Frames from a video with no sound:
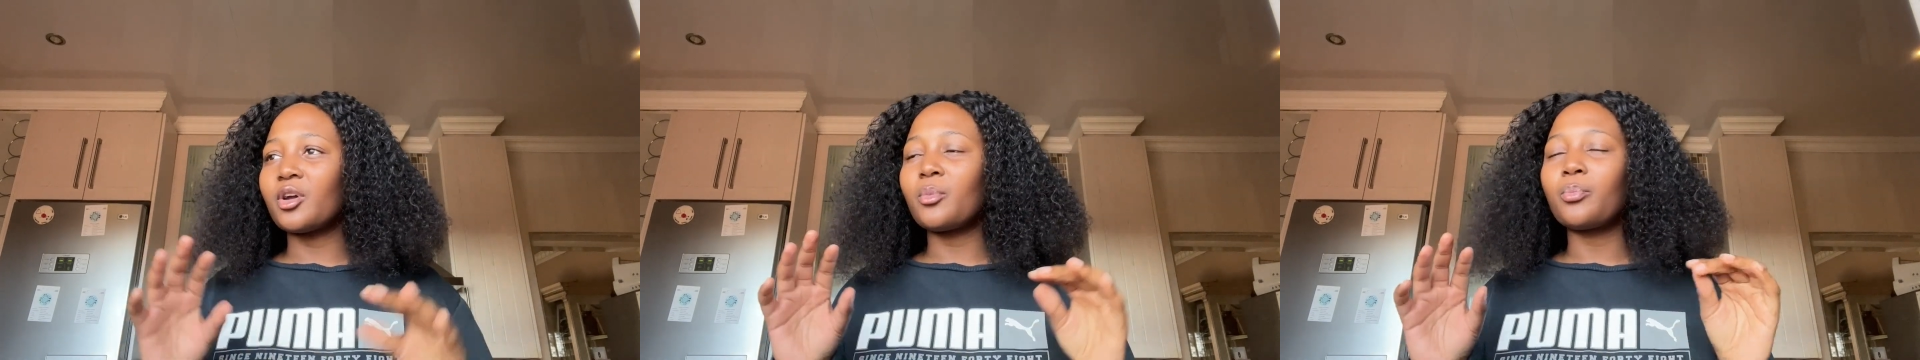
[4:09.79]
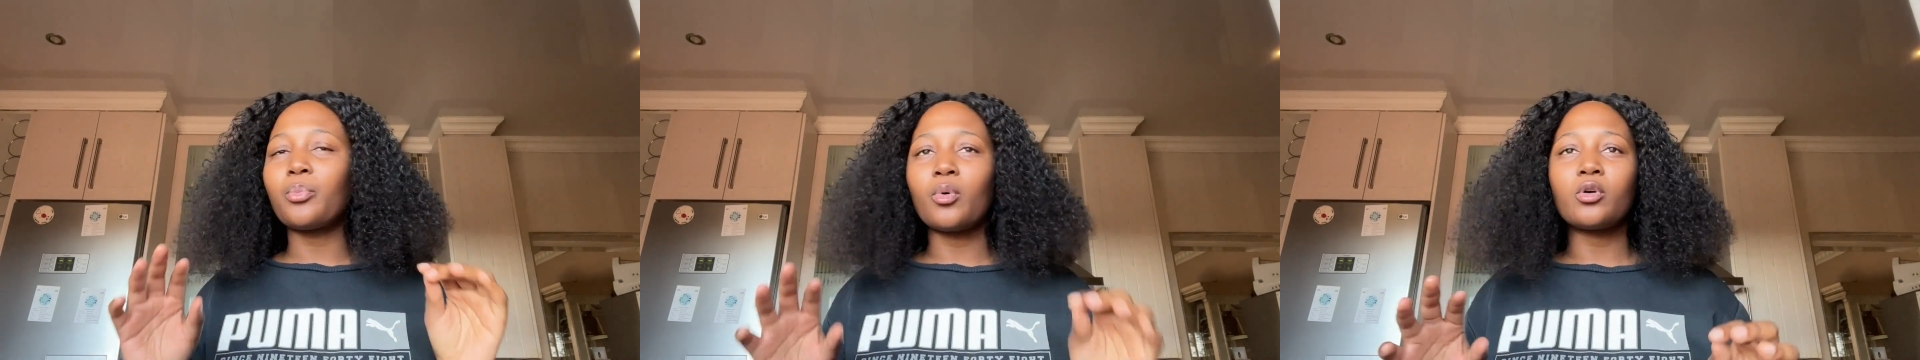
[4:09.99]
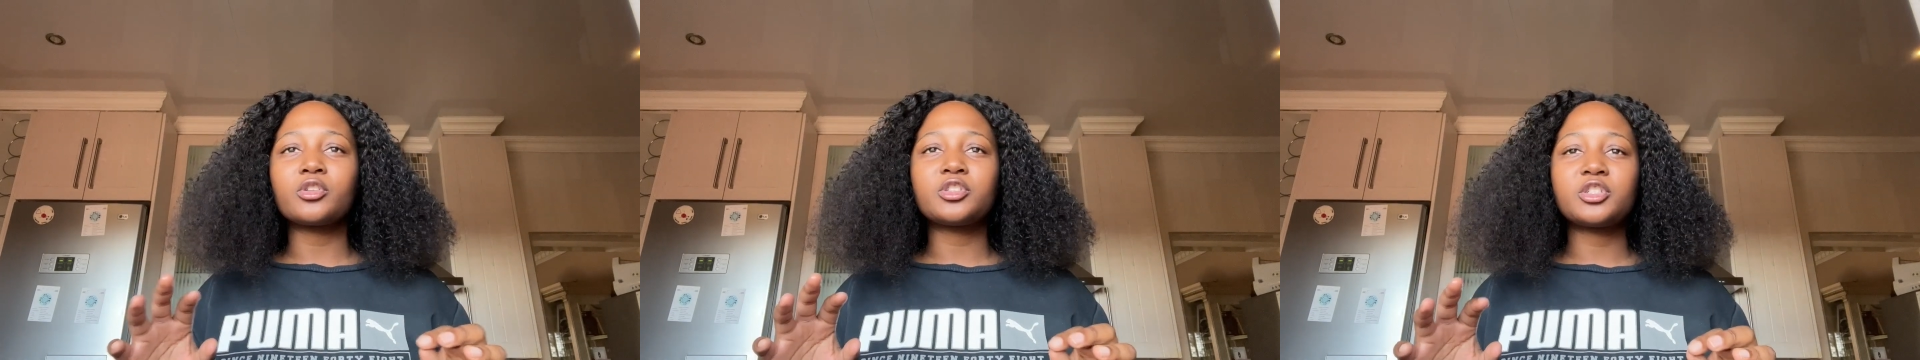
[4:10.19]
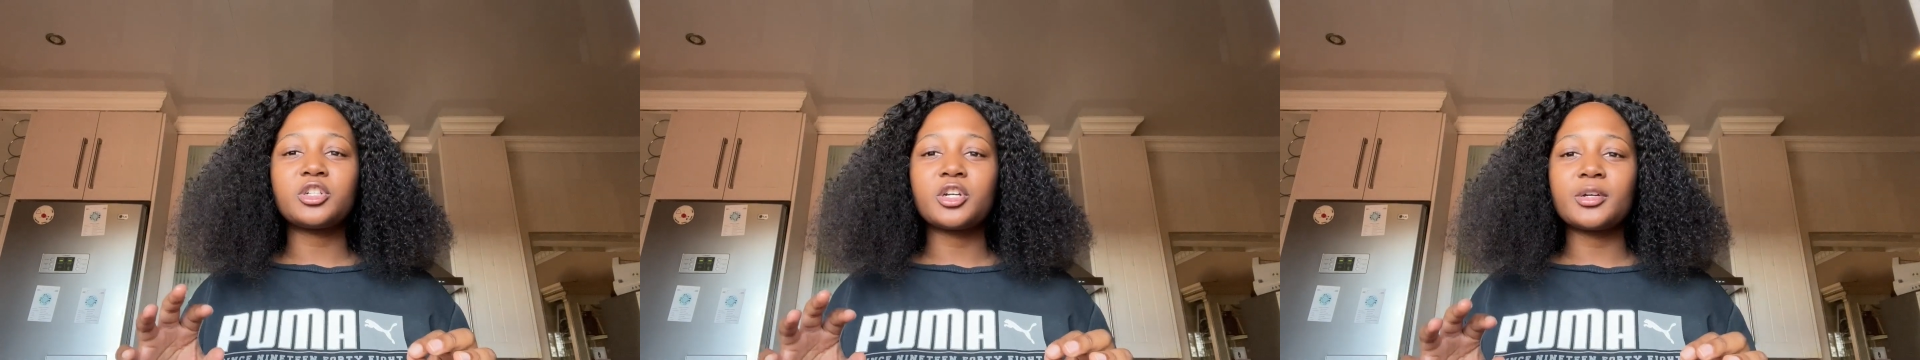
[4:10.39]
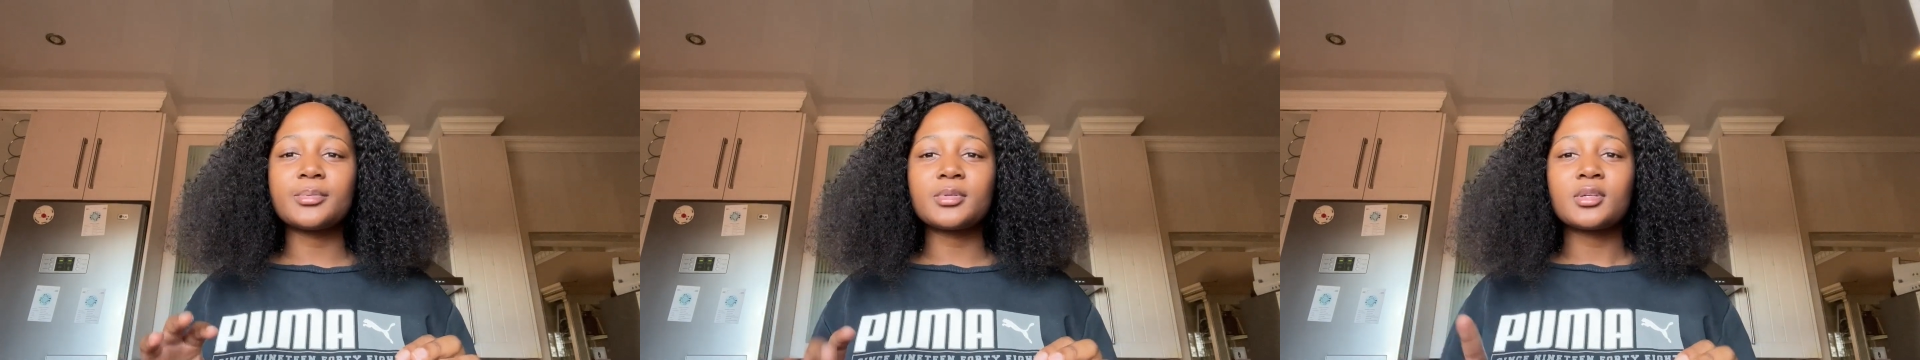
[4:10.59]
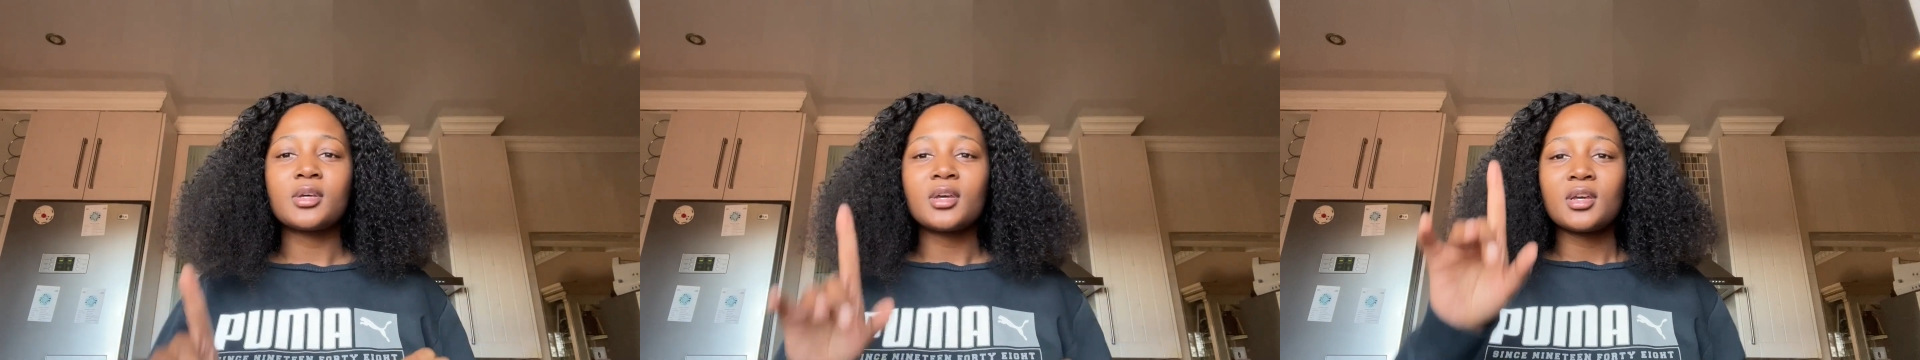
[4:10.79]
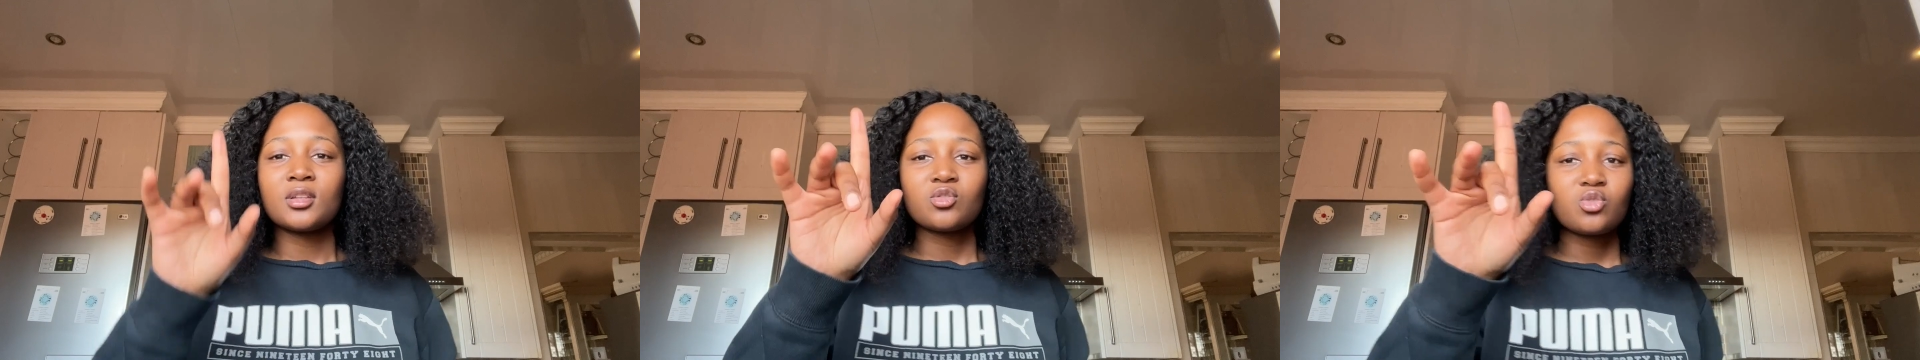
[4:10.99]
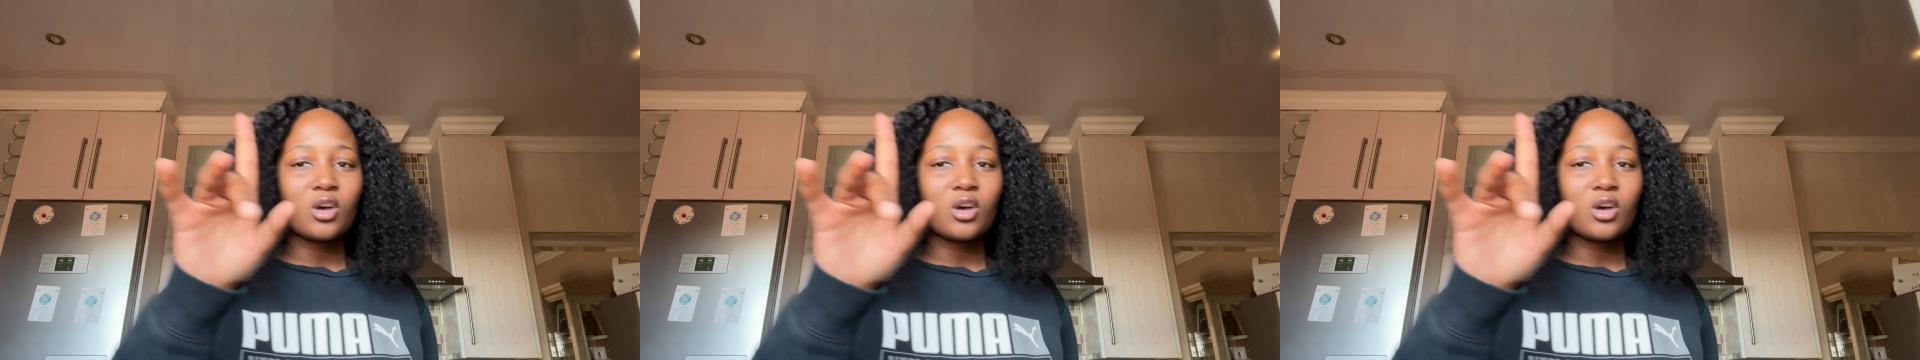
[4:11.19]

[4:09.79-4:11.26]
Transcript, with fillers: bought chips. So